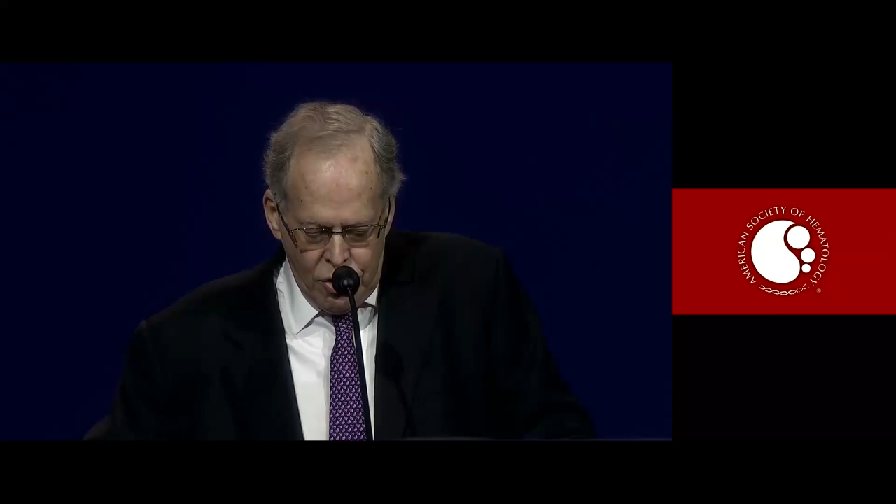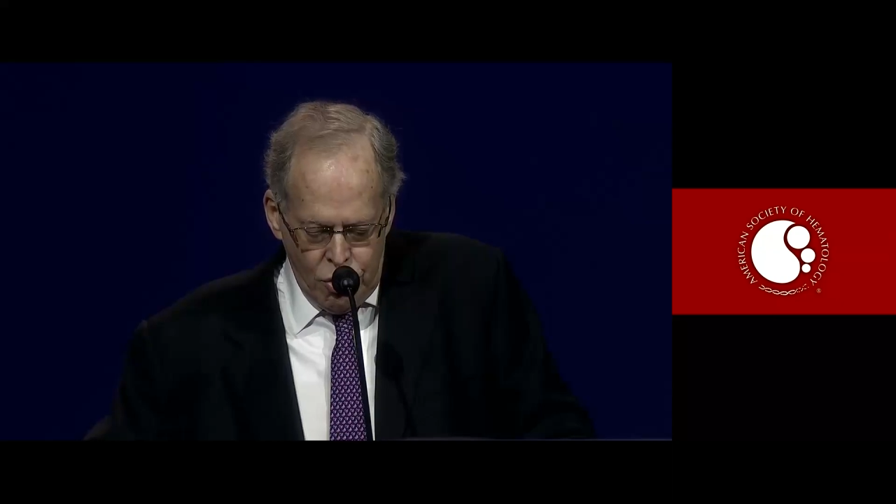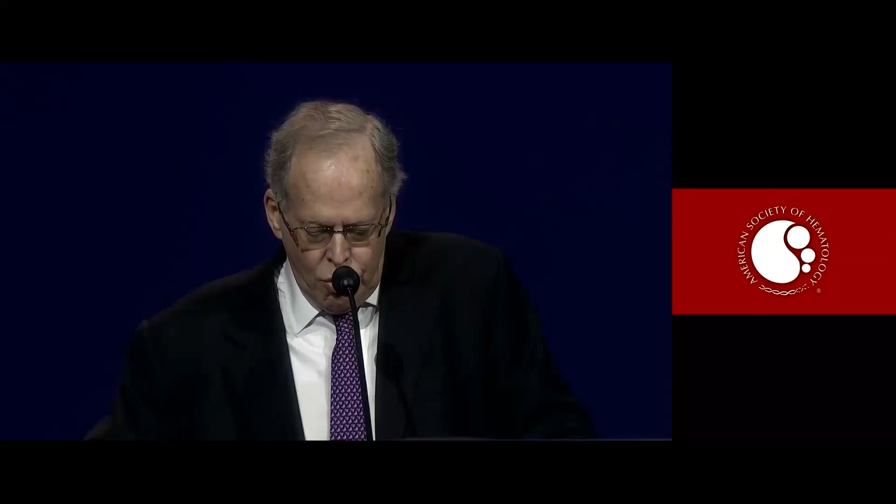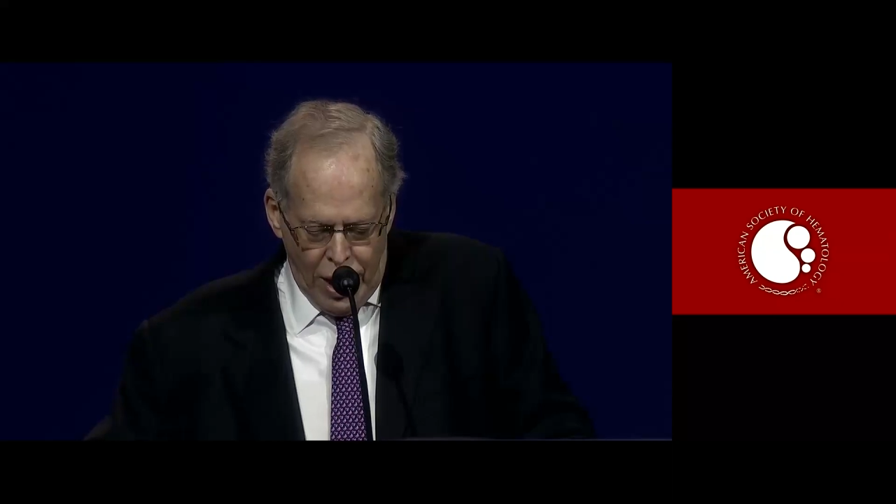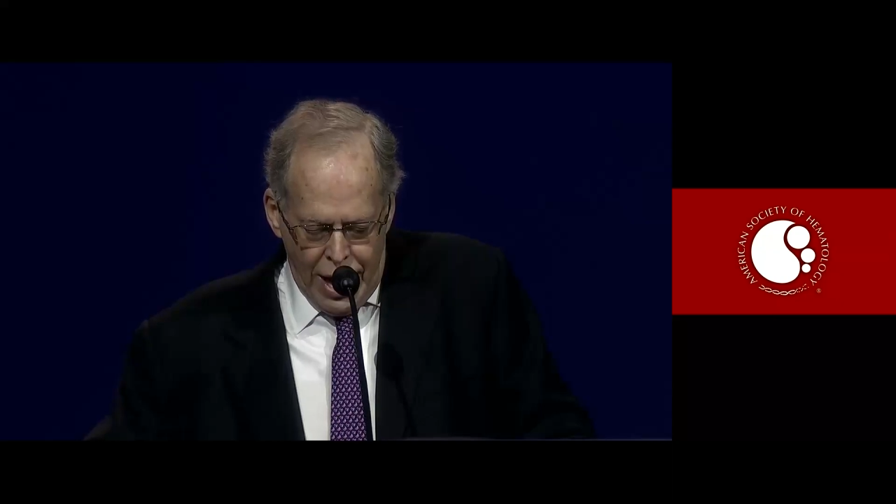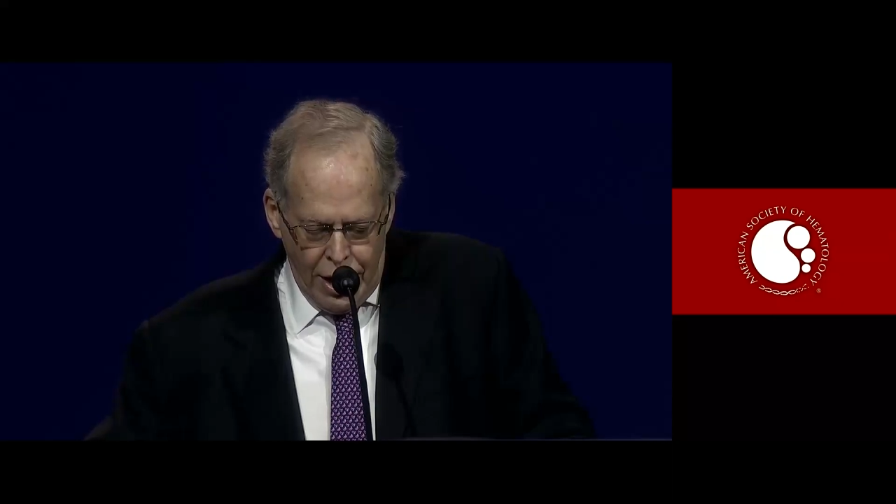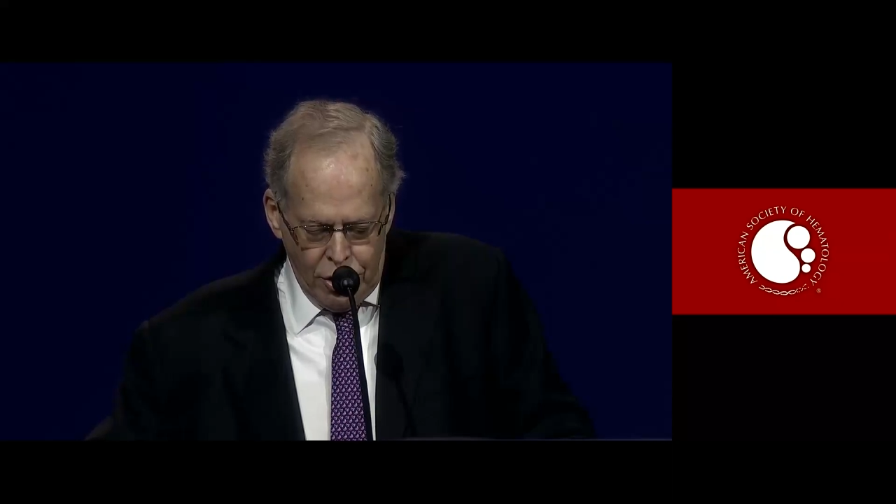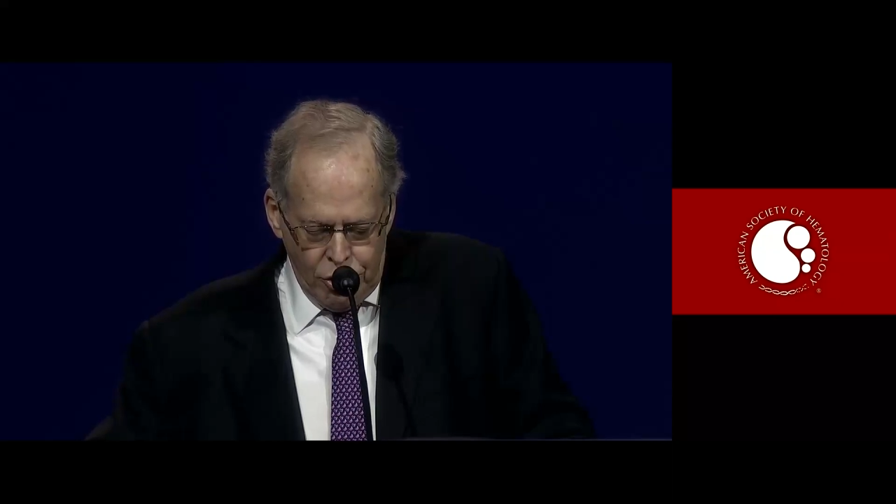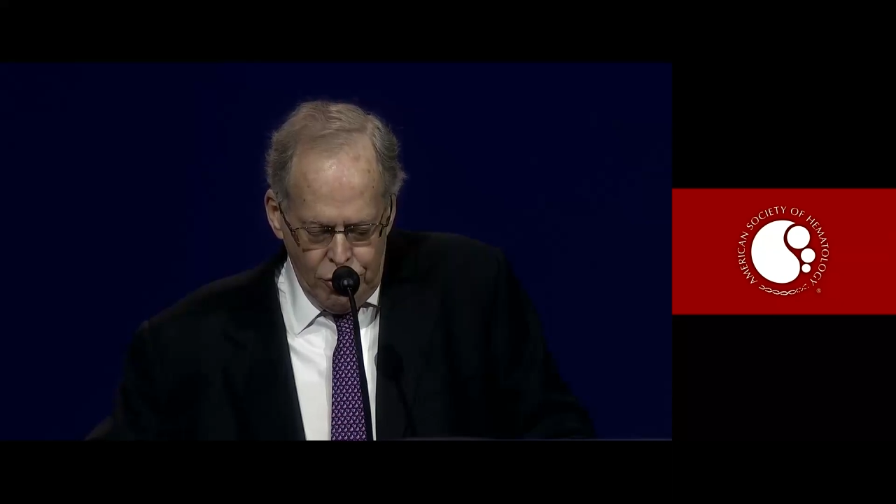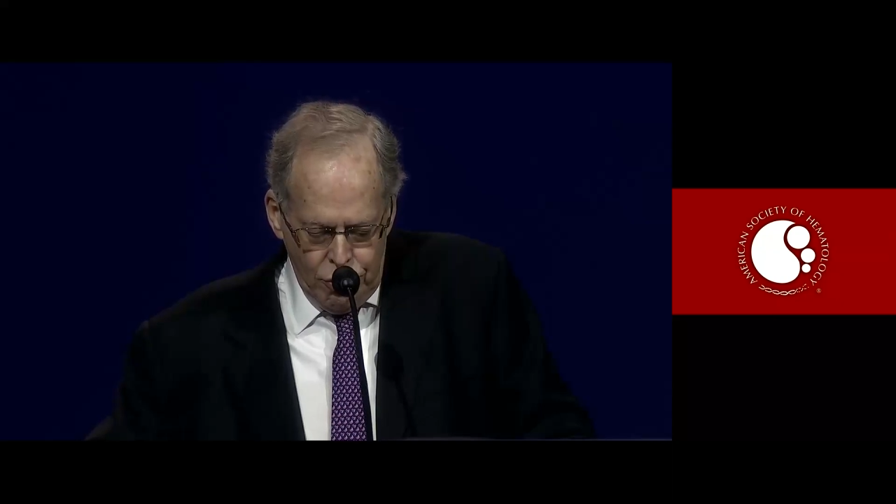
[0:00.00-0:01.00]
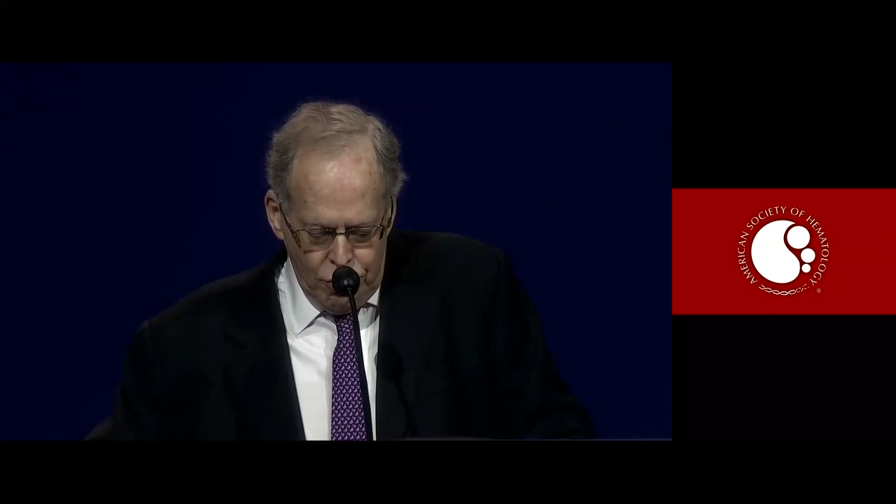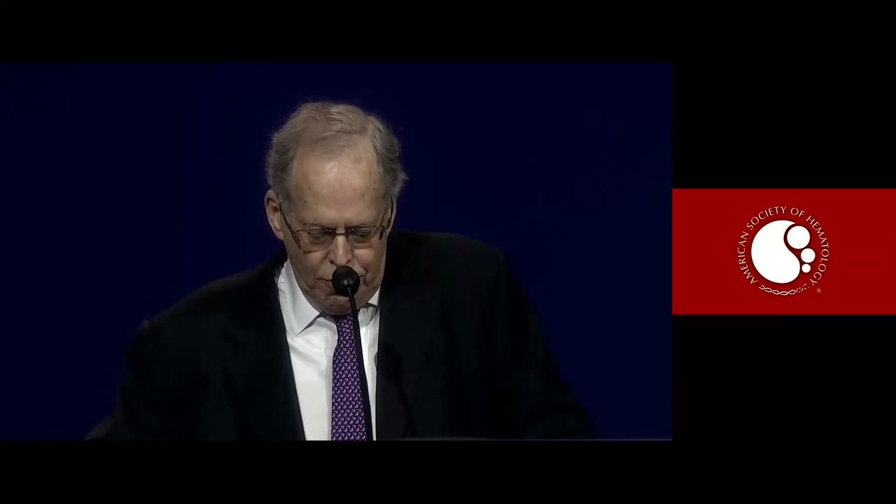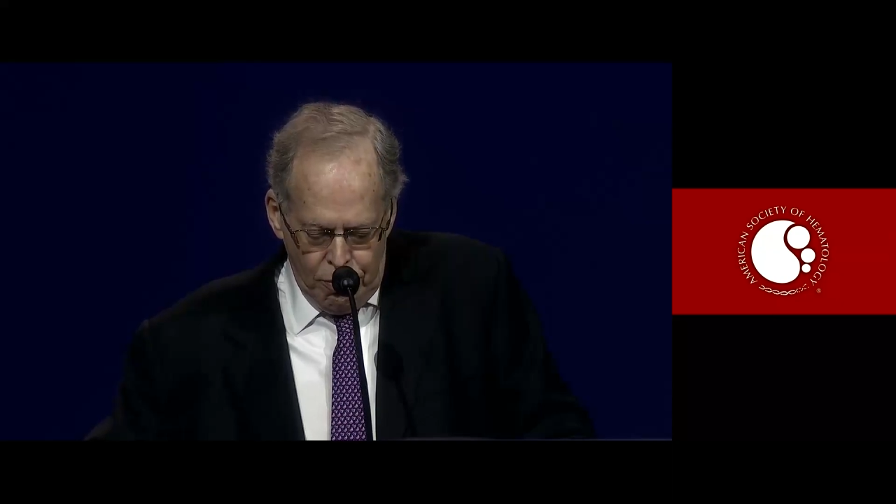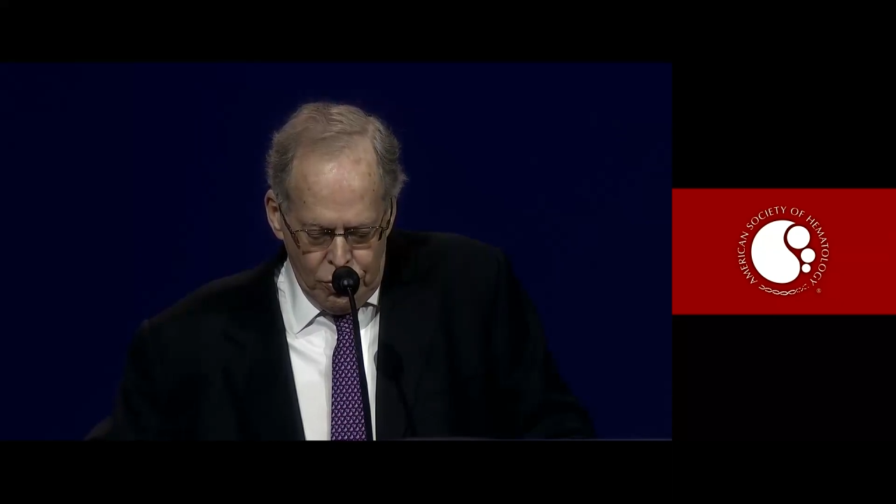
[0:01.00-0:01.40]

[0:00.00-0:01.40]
do attitude